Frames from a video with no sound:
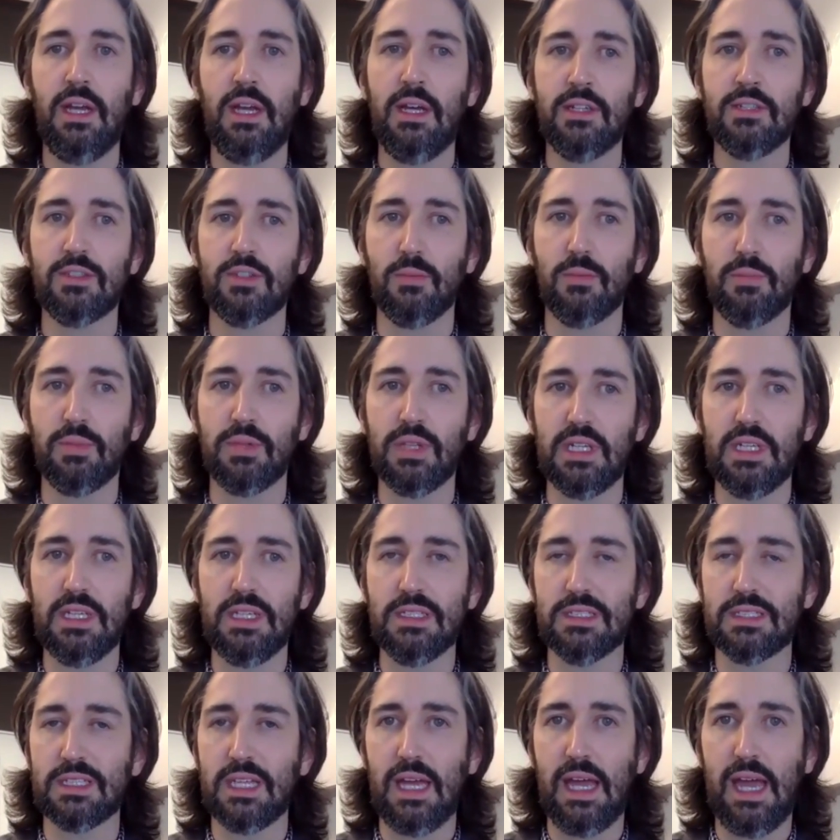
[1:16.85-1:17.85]
So
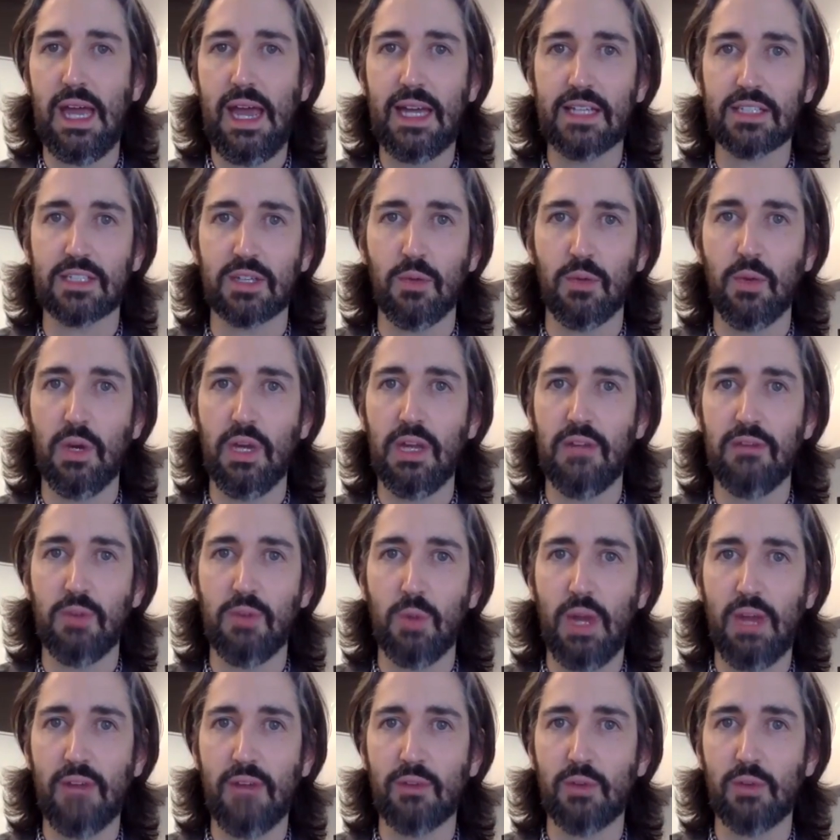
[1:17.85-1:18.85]
please ask away if you
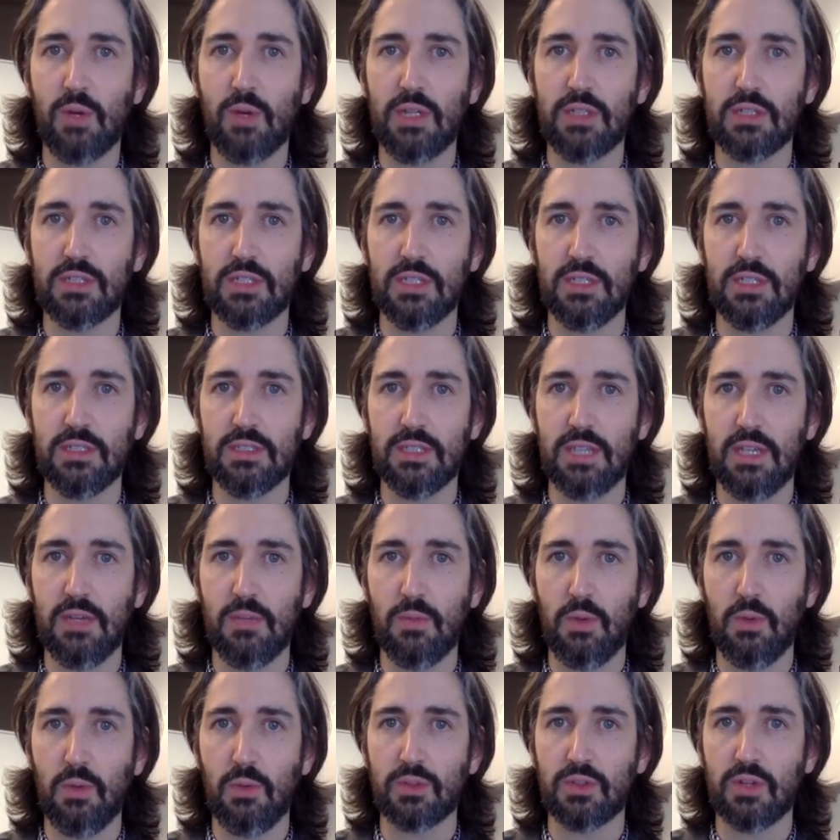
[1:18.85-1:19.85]
have questions, and
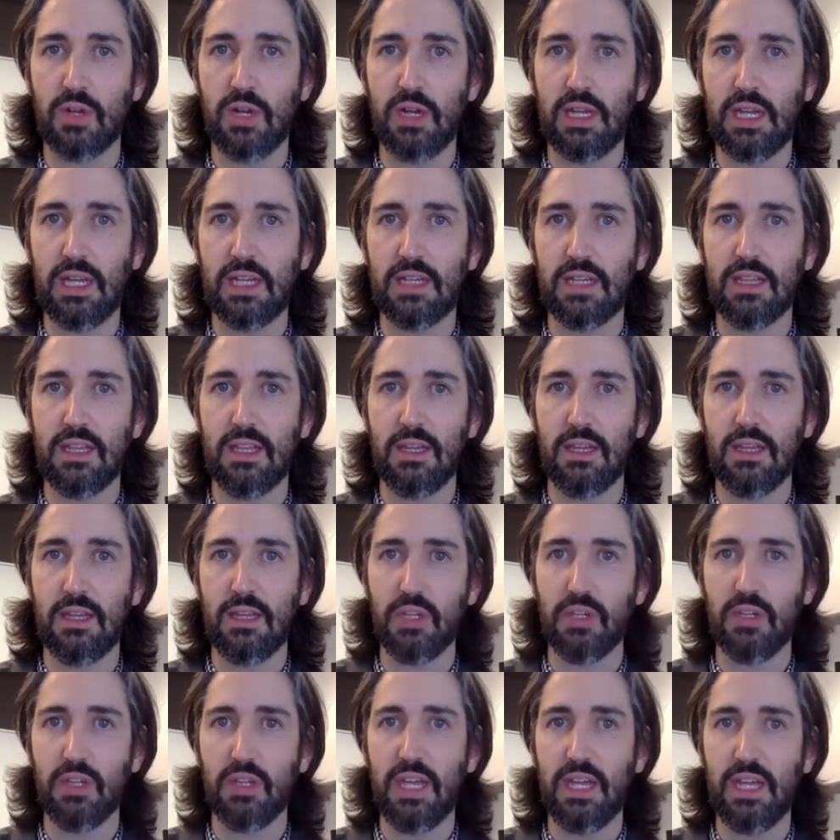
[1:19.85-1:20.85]
we will try and get to them a
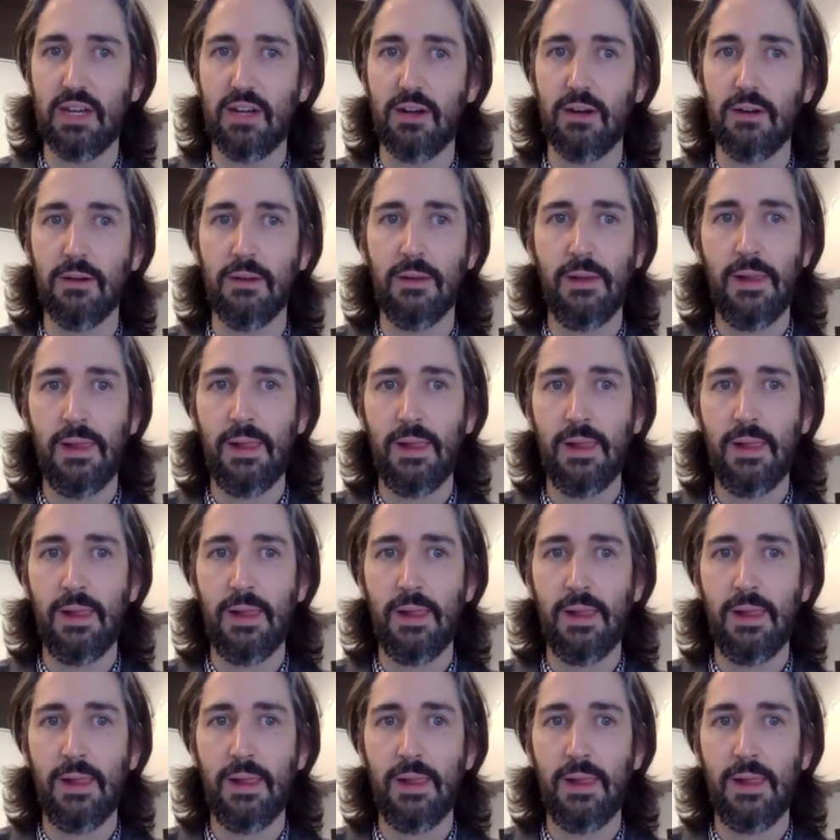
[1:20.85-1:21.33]
little later.